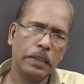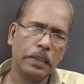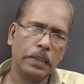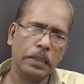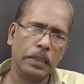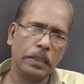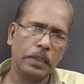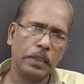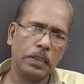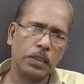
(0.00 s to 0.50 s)

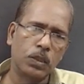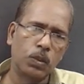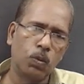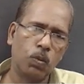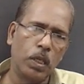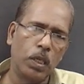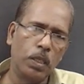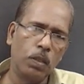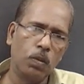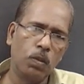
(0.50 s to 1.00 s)
is
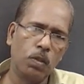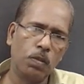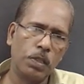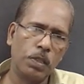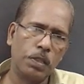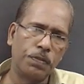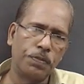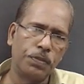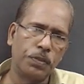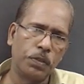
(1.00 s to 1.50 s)
1
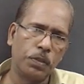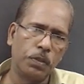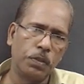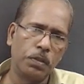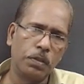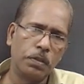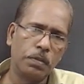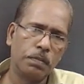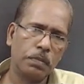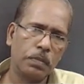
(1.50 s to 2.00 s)
over
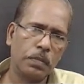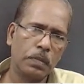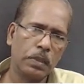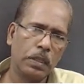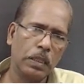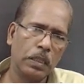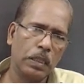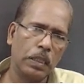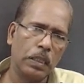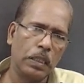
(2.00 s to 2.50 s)
4
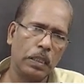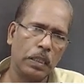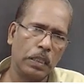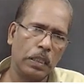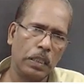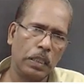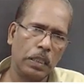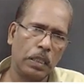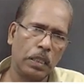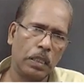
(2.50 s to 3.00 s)

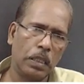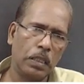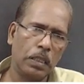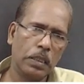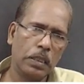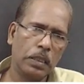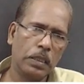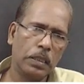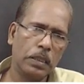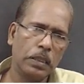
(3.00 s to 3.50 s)

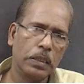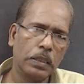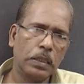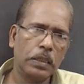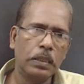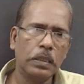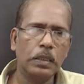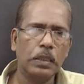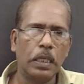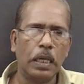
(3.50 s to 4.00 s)
log,
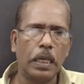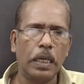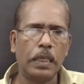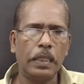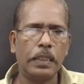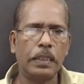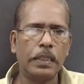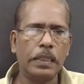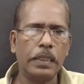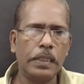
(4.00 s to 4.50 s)

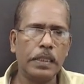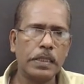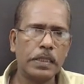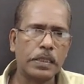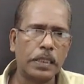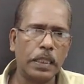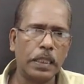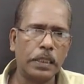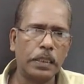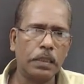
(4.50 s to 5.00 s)
and t
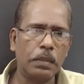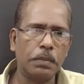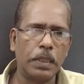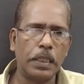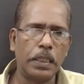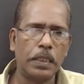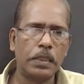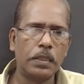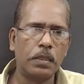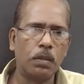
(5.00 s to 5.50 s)
is nothing
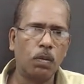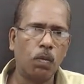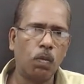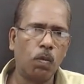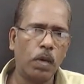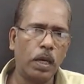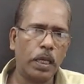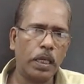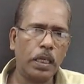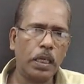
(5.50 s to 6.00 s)
but
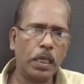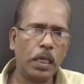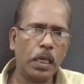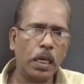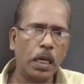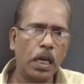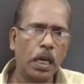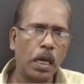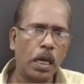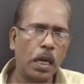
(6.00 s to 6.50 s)
1
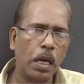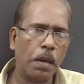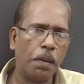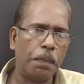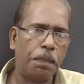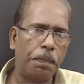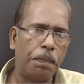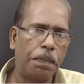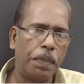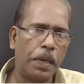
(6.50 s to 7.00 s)

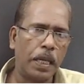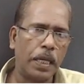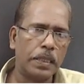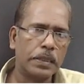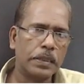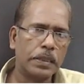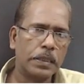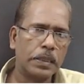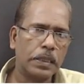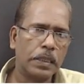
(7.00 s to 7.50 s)

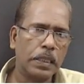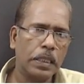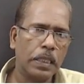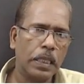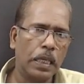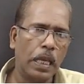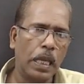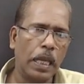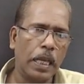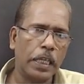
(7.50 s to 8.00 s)
plus
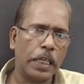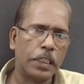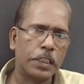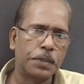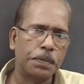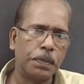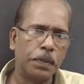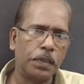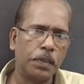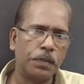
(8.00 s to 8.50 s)
x
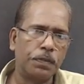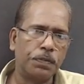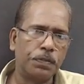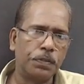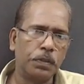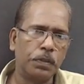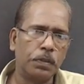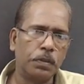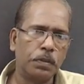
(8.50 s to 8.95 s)
power 4.